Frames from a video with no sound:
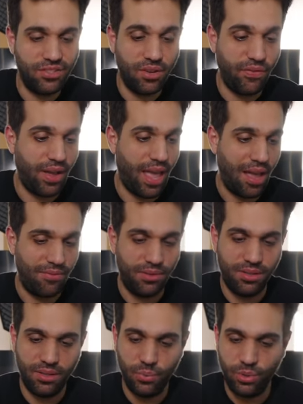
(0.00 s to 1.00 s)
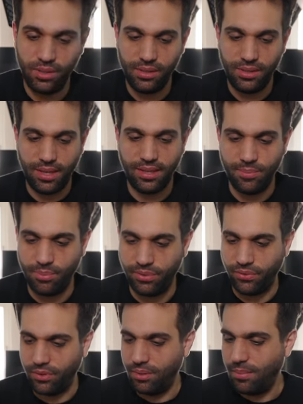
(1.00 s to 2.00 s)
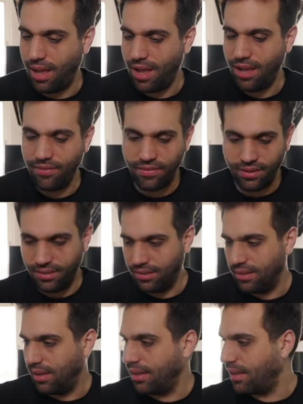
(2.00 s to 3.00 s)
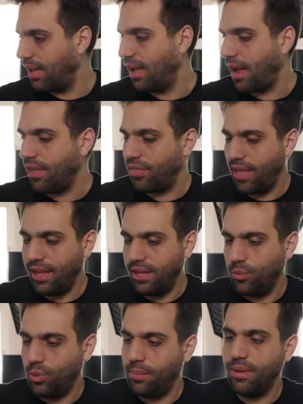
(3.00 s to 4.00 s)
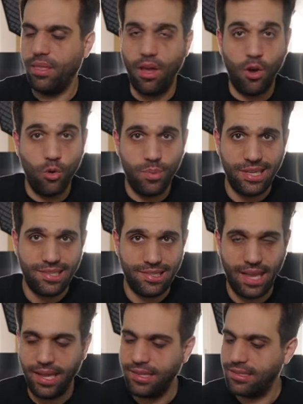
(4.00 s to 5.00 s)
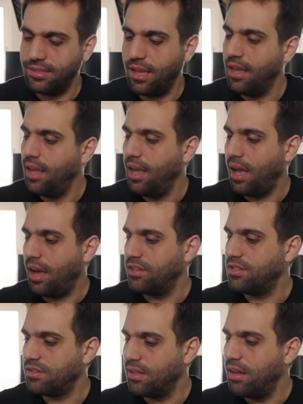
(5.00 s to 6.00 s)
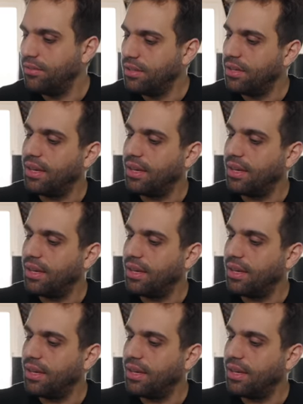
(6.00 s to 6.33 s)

So if I ever will like perform live, and like I think it will be the OB6. I just love it.